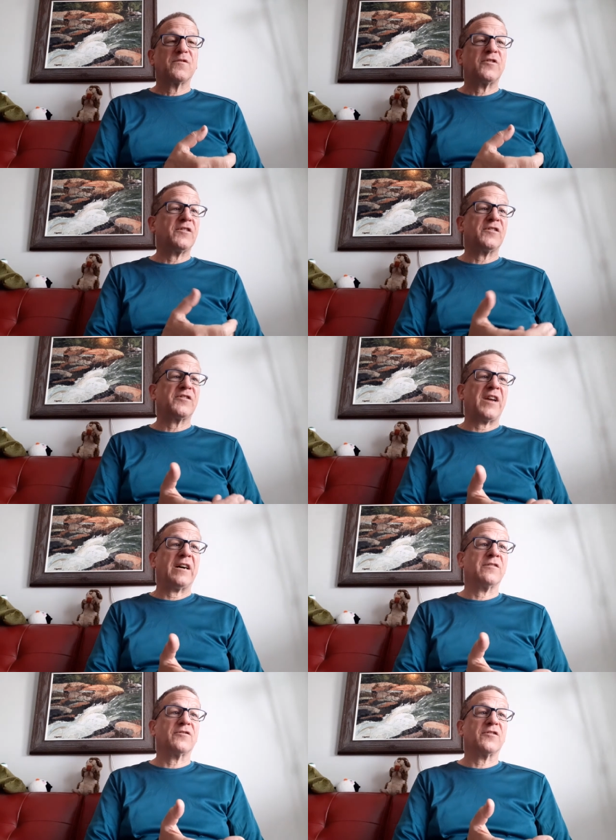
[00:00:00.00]
Jesus
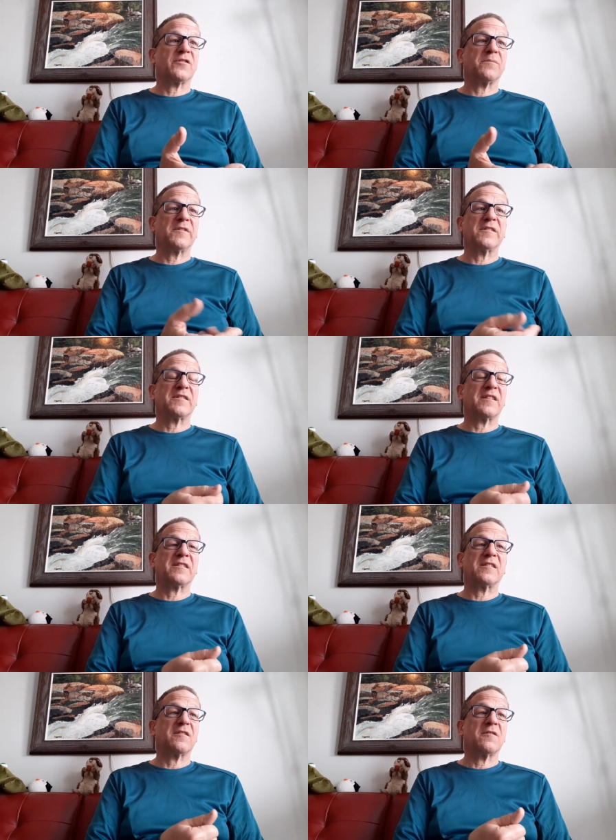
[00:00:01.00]
challenges them and he
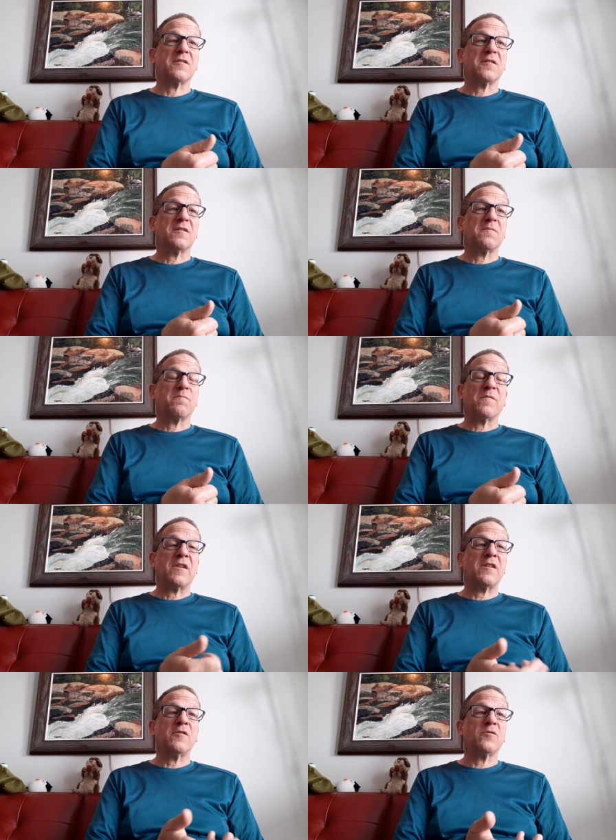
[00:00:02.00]
says,
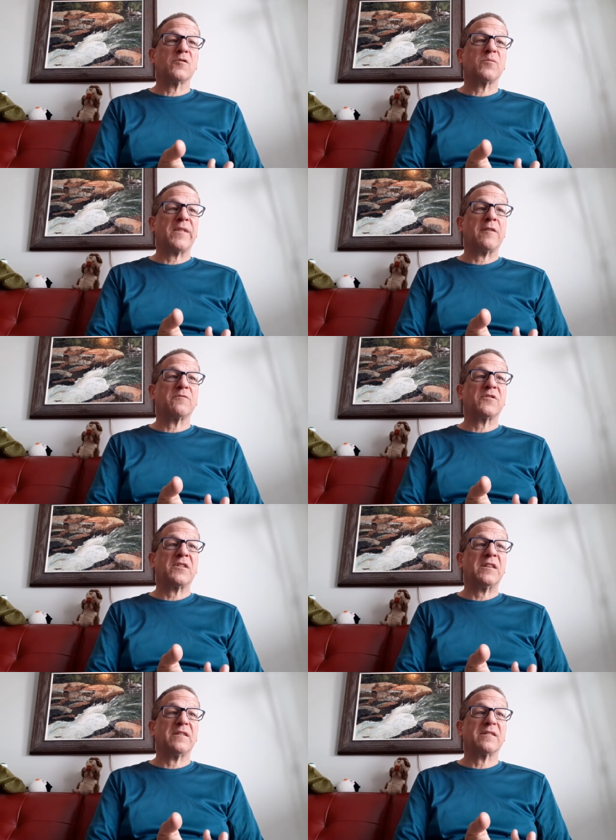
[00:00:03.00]
He who is without
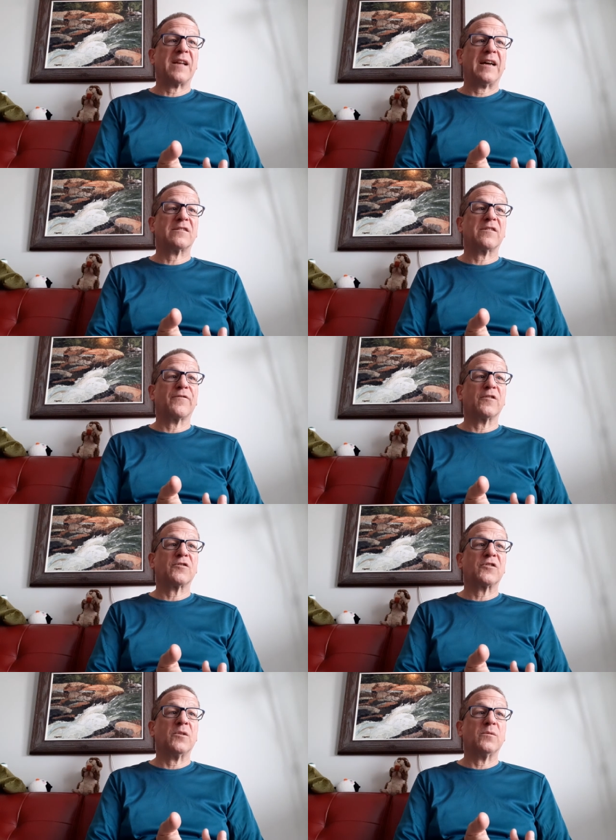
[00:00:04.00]
sin cast the
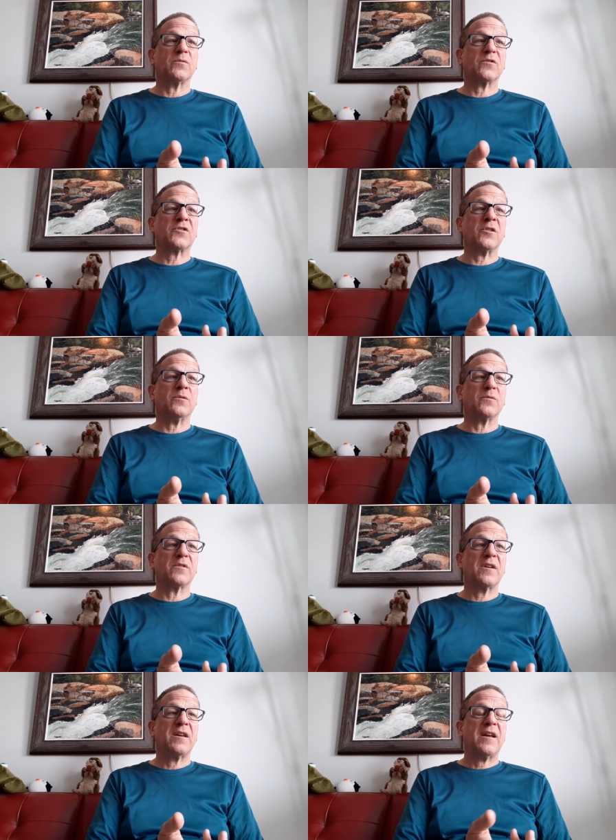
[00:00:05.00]
first stone, stone.
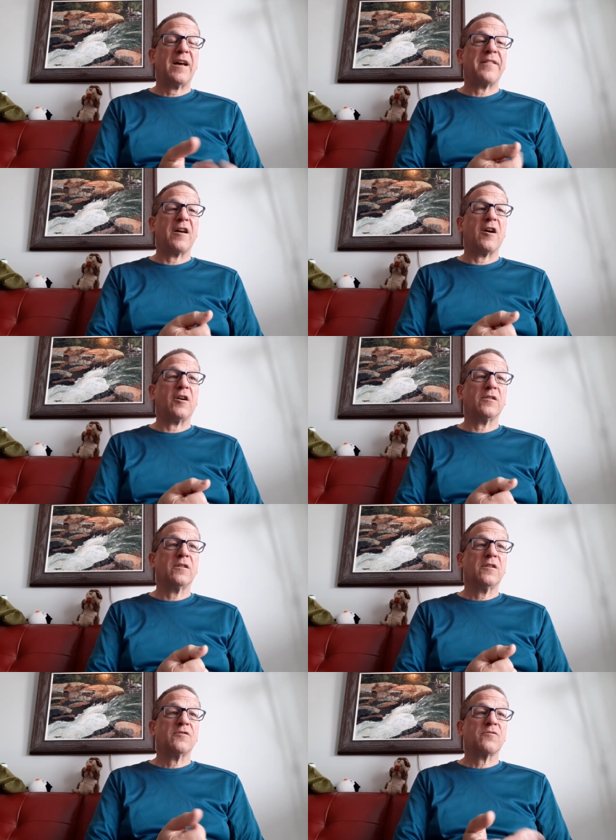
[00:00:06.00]
And they
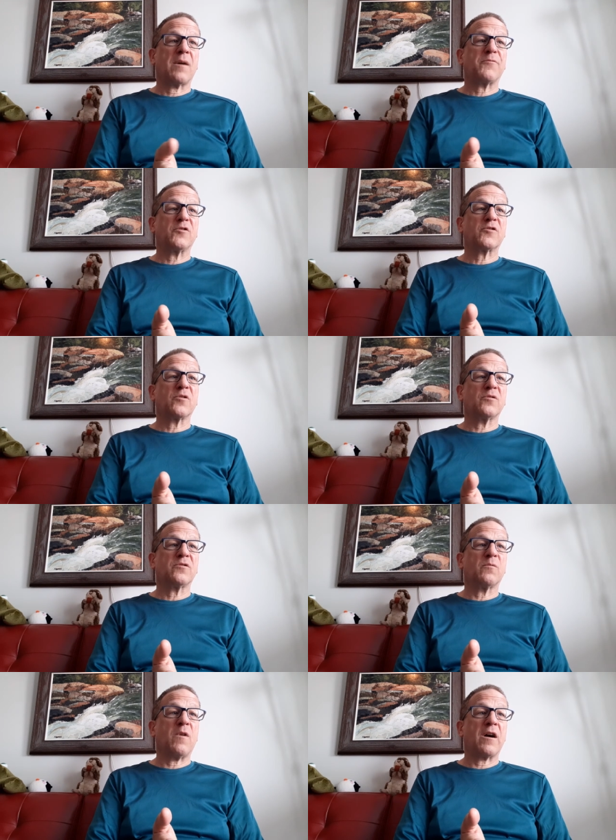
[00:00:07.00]
all drop their
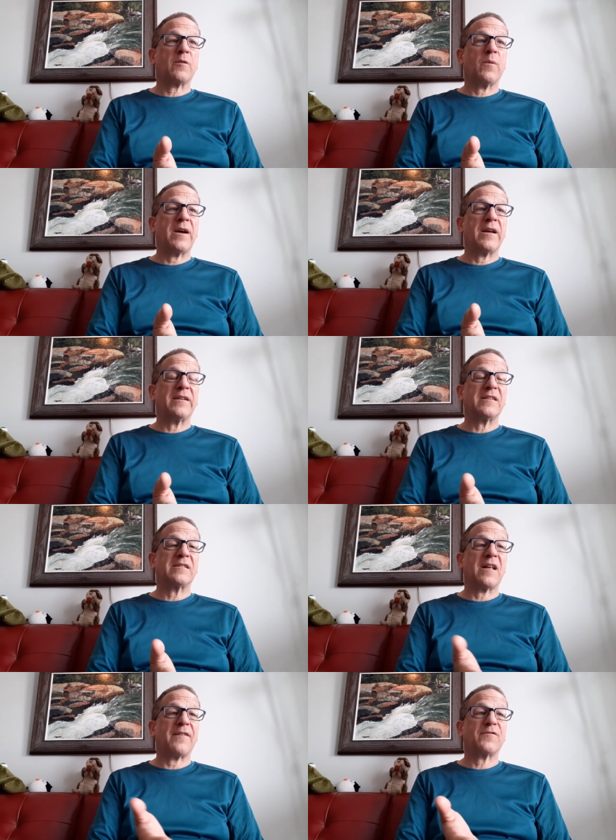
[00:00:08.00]
stones and walk away, and
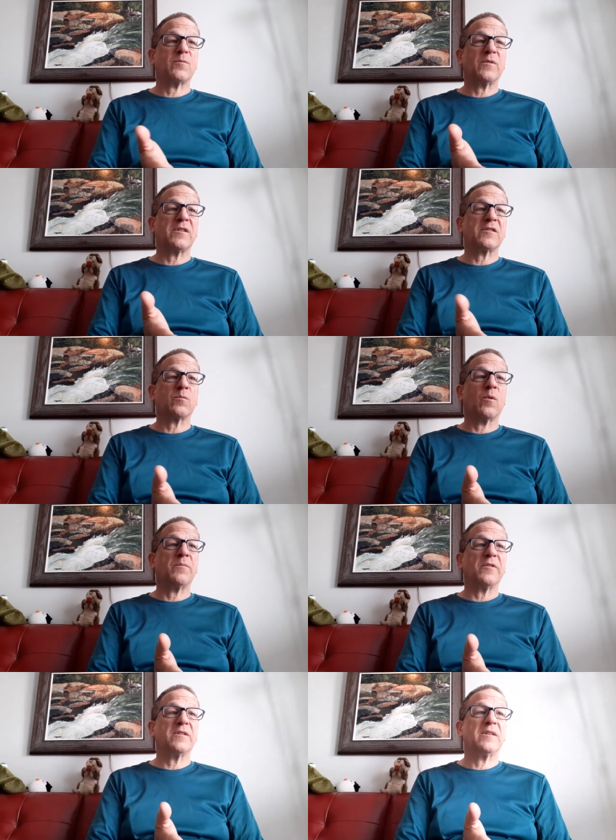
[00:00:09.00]
he's left with this
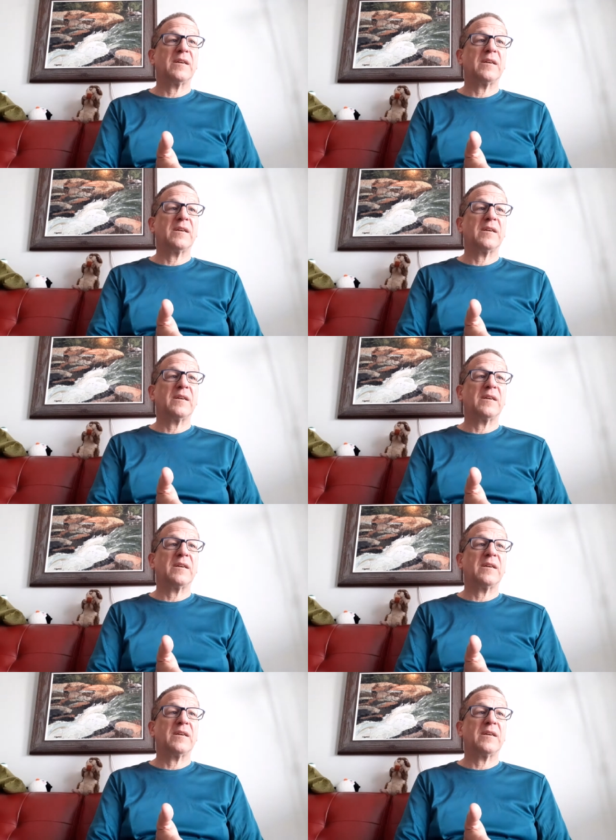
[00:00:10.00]
woman.